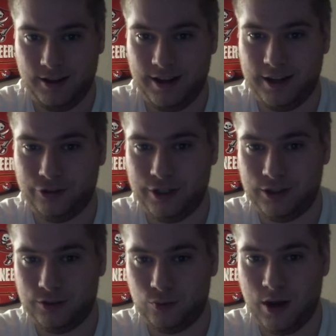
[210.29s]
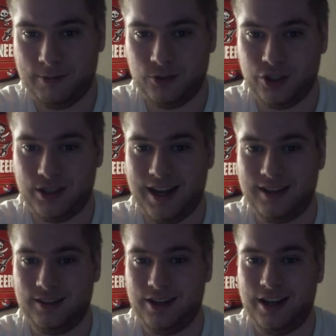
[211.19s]
DeAndre Swift just
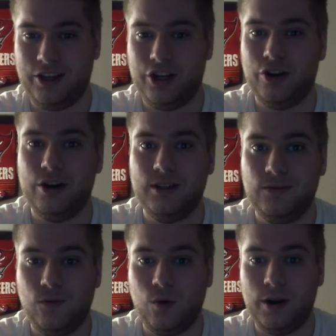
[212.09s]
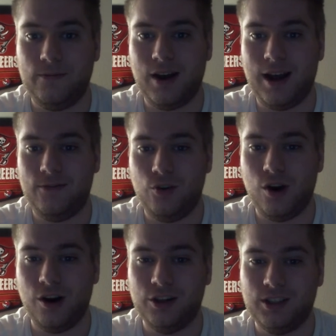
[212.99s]
had 10 carries, 45
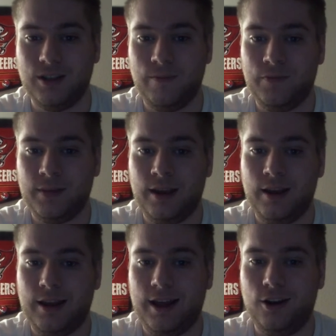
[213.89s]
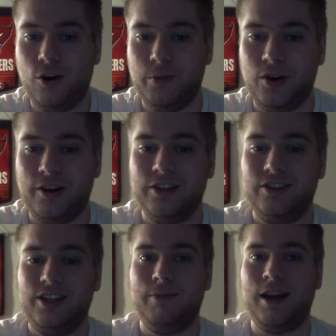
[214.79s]
yards. And overall, the
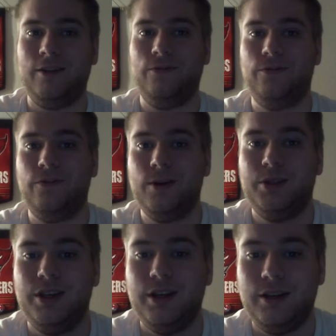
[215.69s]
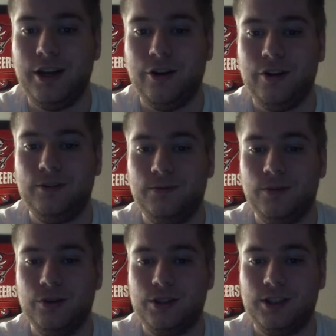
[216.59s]
team had 15 carries
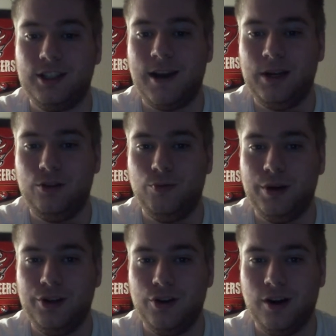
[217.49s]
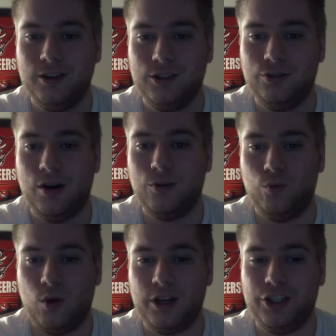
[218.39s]
for 73 yards. So our
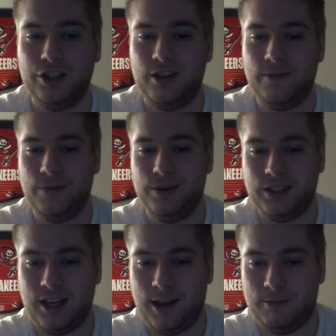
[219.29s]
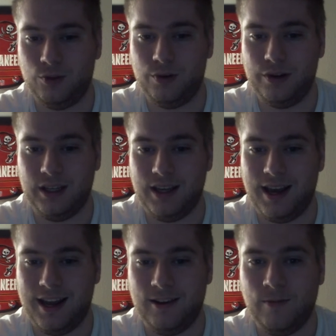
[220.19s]
rushing defense came through
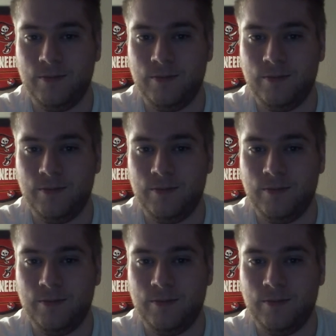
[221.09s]
again.